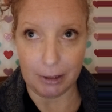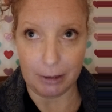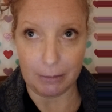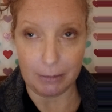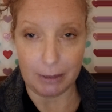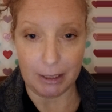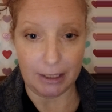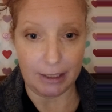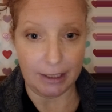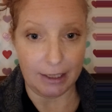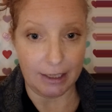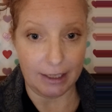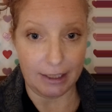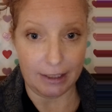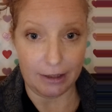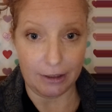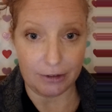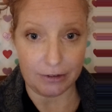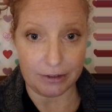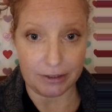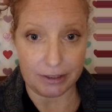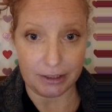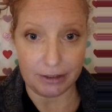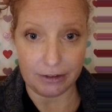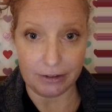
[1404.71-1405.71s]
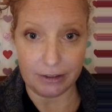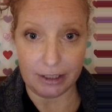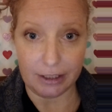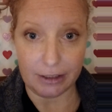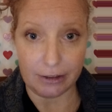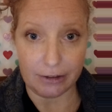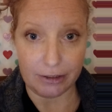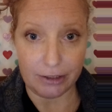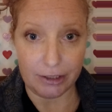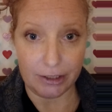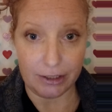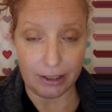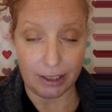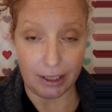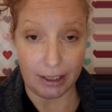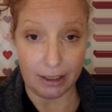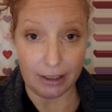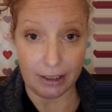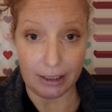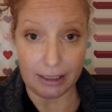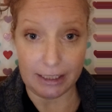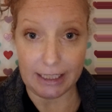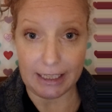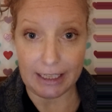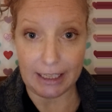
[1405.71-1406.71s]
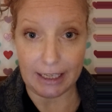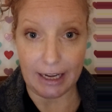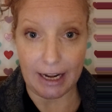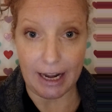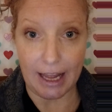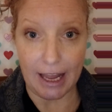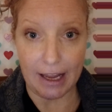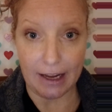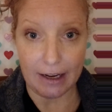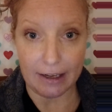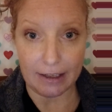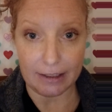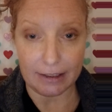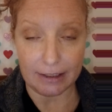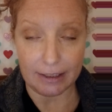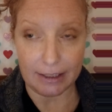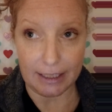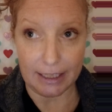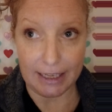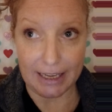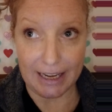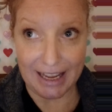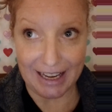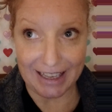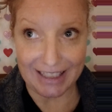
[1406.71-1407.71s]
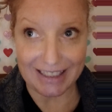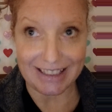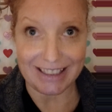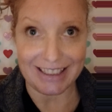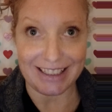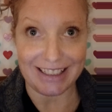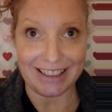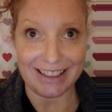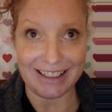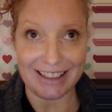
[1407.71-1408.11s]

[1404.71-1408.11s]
but yet they're still energetically connected